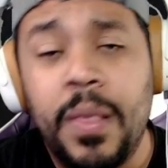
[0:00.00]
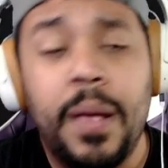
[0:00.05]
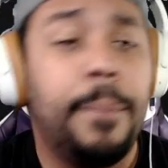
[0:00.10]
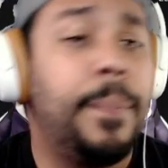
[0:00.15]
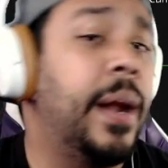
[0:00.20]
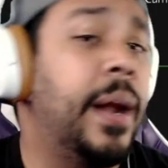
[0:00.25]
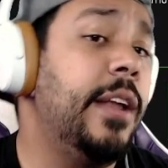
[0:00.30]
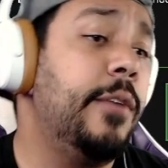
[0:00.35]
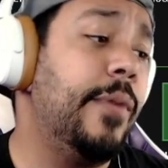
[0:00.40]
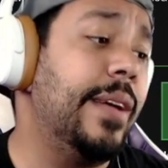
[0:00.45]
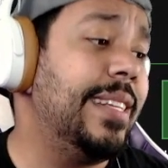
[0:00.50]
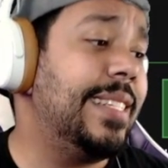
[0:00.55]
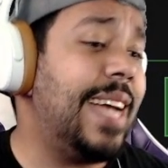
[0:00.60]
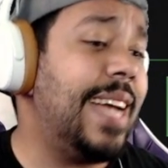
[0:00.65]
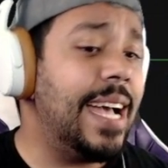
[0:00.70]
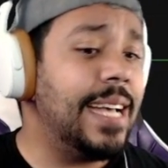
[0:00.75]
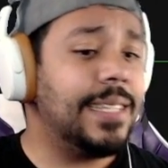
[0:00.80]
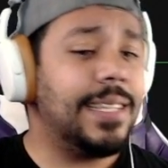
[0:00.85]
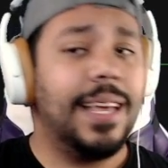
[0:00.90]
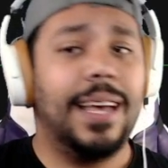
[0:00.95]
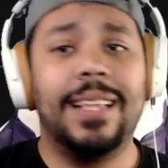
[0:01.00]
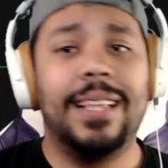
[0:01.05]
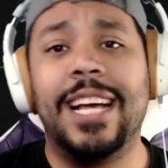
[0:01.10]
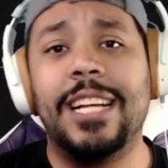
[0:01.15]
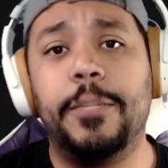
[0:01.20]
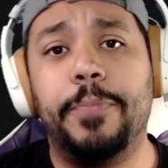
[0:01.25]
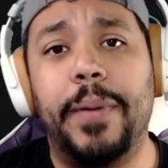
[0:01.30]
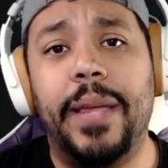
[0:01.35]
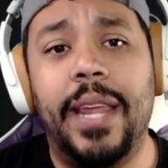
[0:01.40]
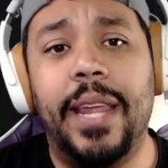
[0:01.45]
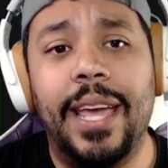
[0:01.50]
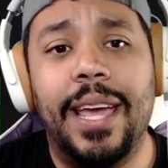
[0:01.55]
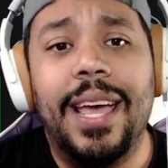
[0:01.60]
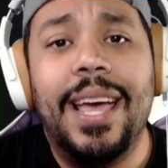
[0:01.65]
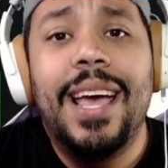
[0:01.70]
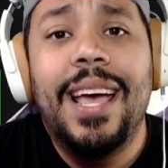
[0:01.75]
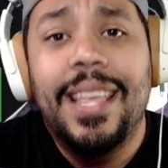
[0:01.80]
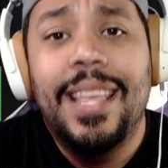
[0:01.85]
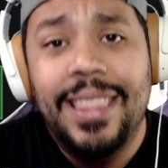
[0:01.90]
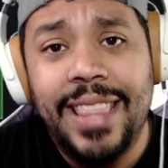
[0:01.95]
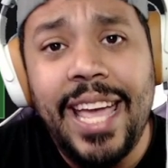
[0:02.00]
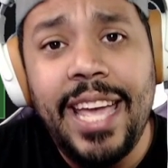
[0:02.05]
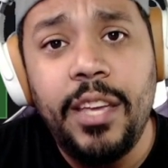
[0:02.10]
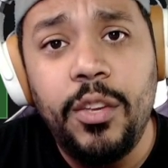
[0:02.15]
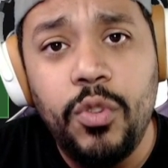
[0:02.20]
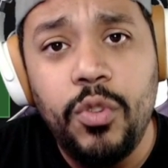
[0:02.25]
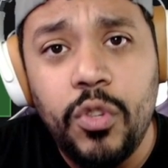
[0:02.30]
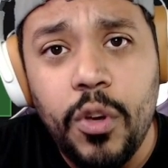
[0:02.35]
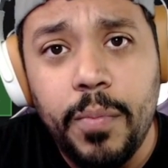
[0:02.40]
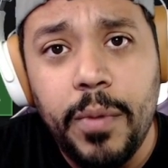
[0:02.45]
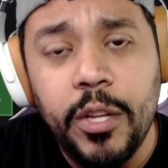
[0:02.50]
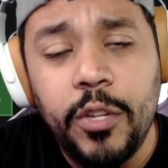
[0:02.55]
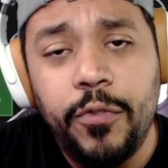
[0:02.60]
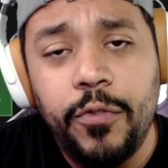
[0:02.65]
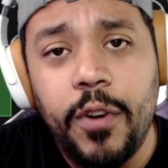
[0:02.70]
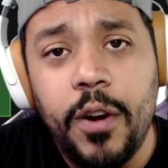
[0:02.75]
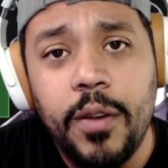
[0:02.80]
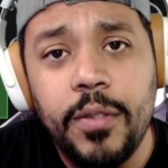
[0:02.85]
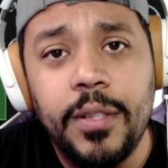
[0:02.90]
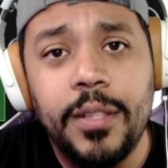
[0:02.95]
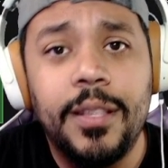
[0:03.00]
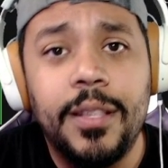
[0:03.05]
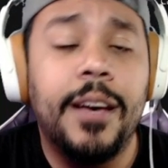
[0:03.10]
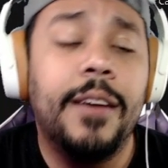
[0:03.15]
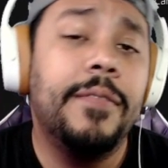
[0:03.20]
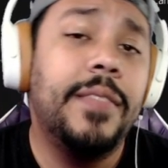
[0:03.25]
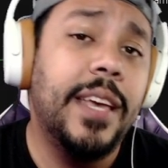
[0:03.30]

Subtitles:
But anyways guys, that's been it. Thank you so much for all the love.